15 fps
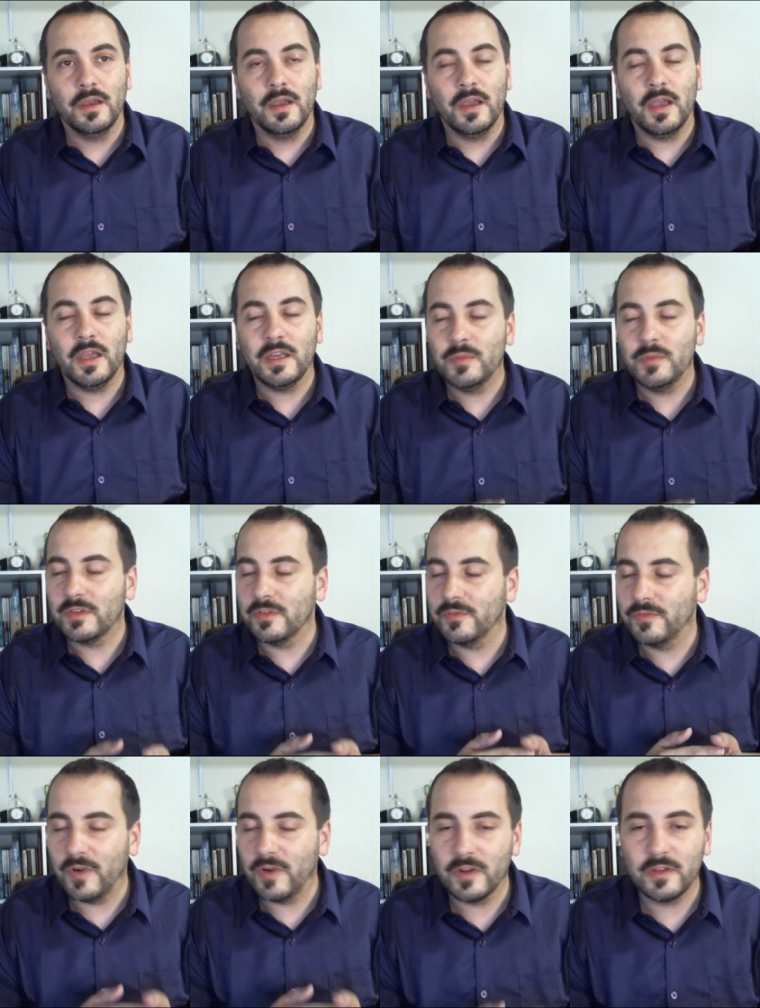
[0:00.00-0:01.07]
And he makes it
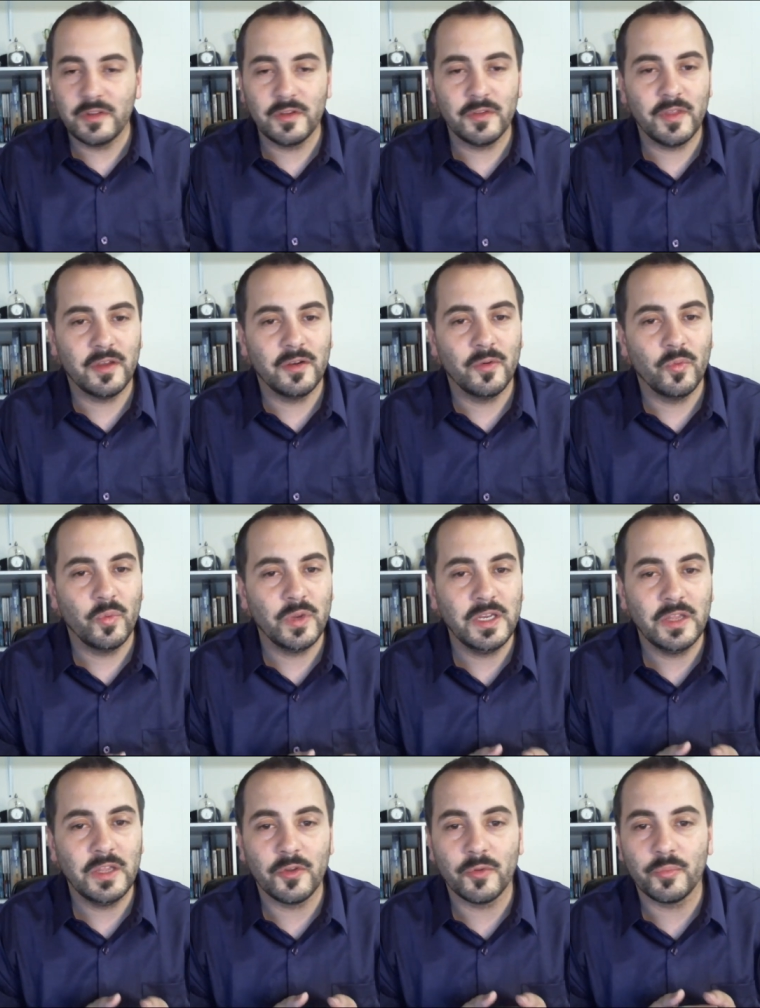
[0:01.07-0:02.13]
very clear that we
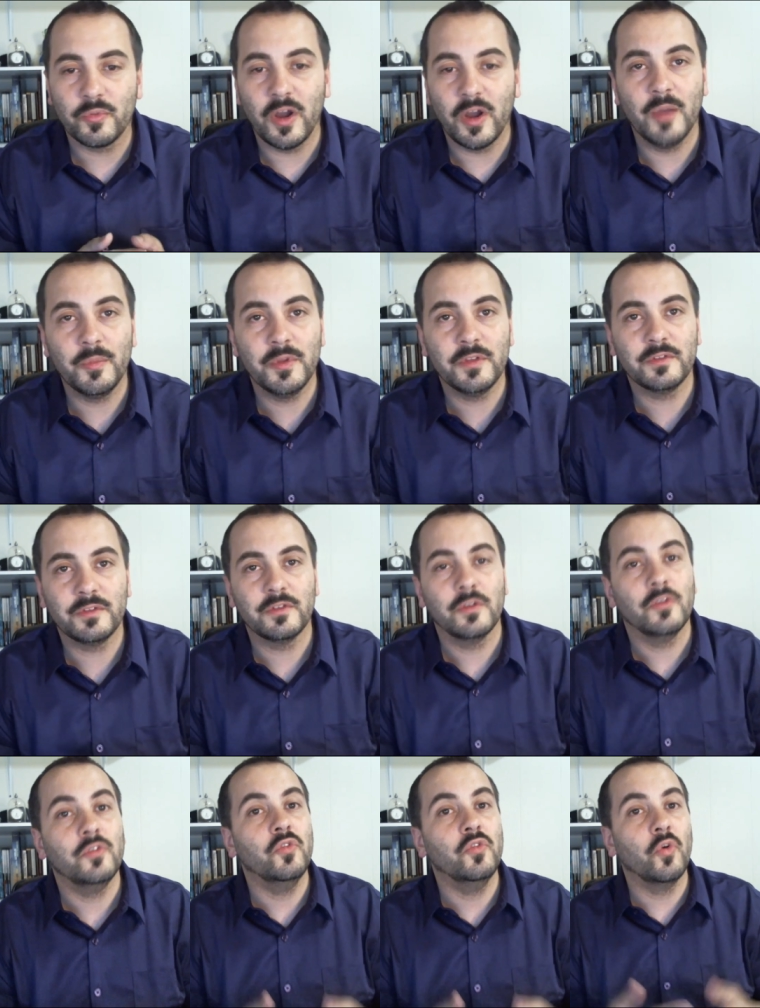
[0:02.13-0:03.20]
neither promise
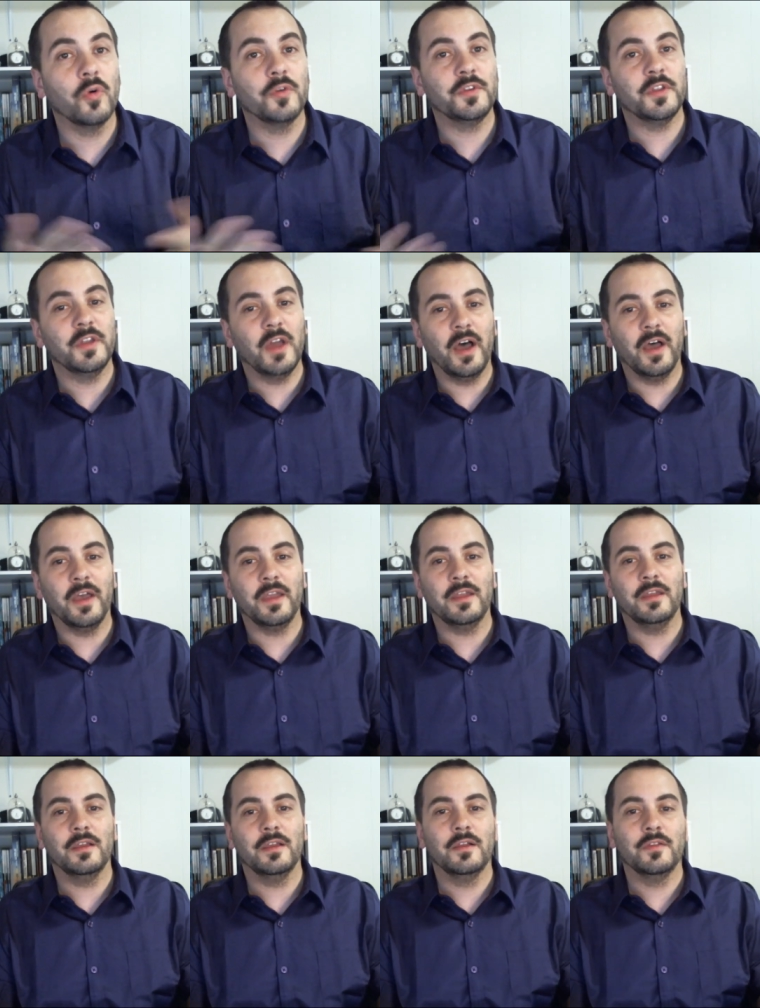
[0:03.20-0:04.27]
nor deny
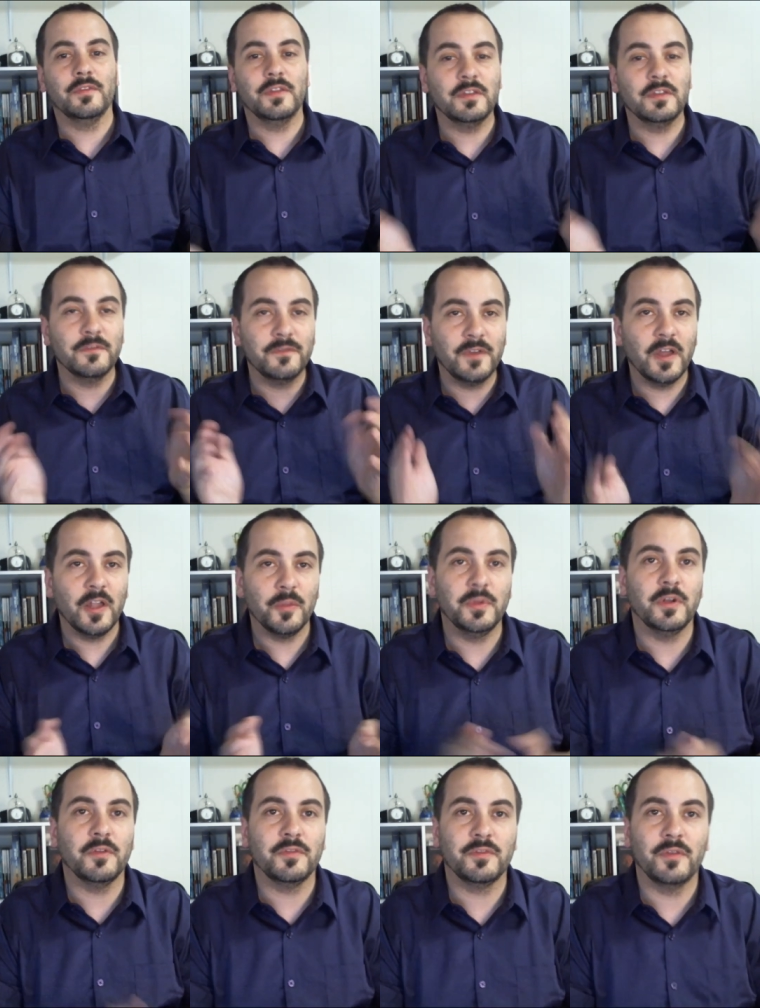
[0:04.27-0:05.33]
the
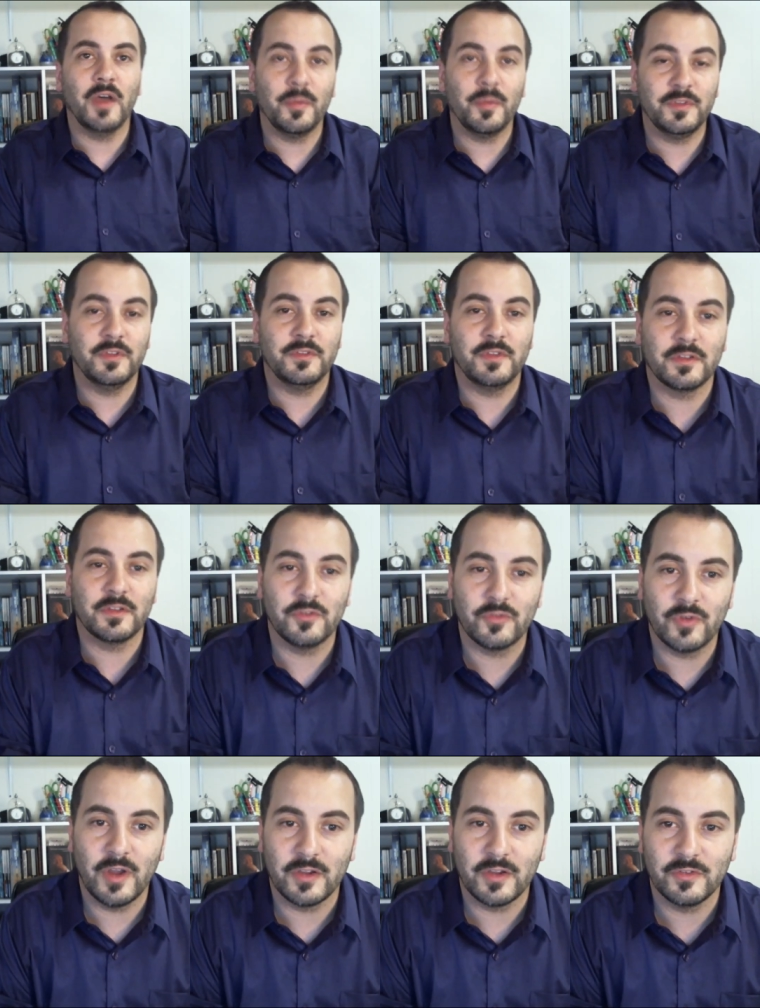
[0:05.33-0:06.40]
development of opposite sex
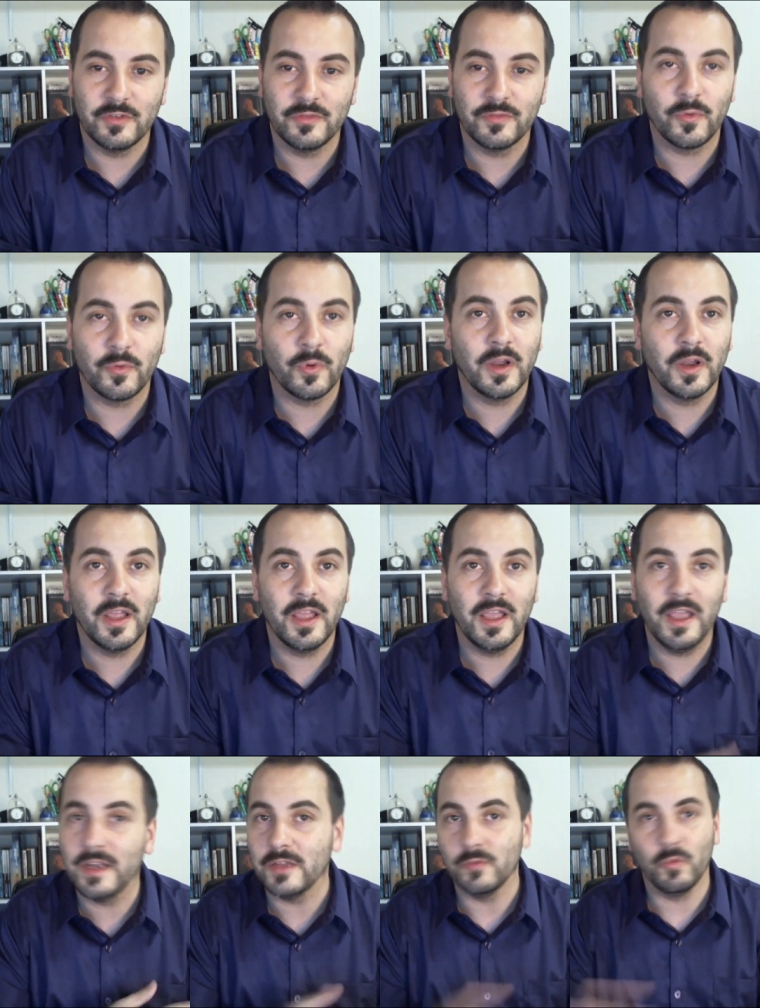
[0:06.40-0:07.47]
attraction for
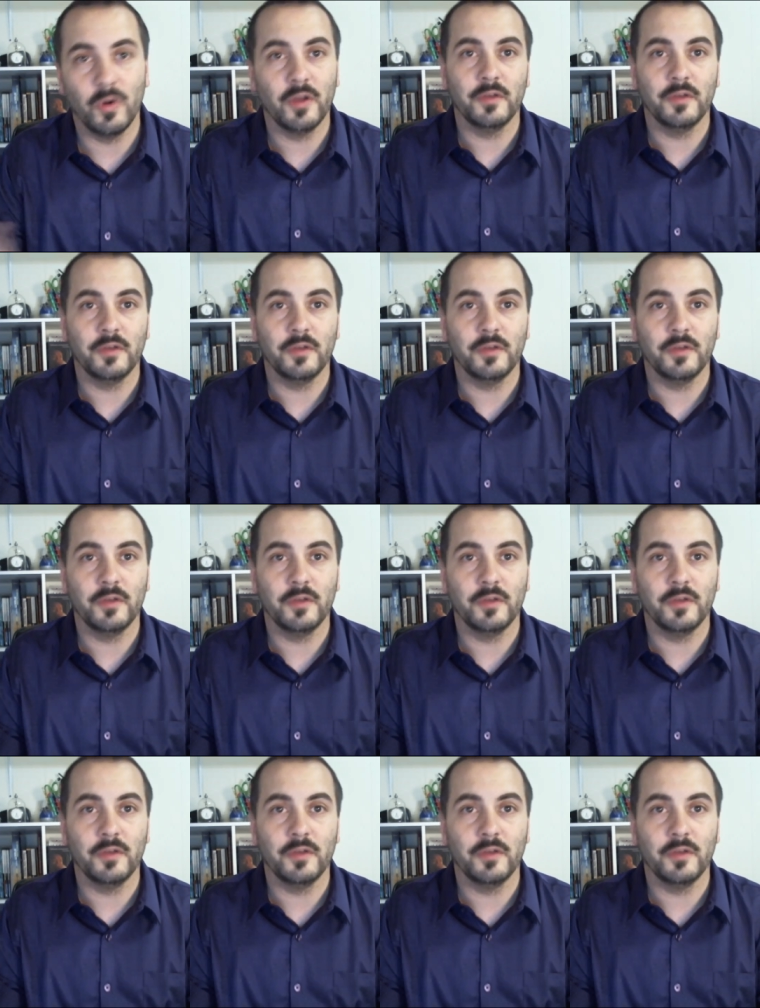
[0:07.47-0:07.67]
anyone.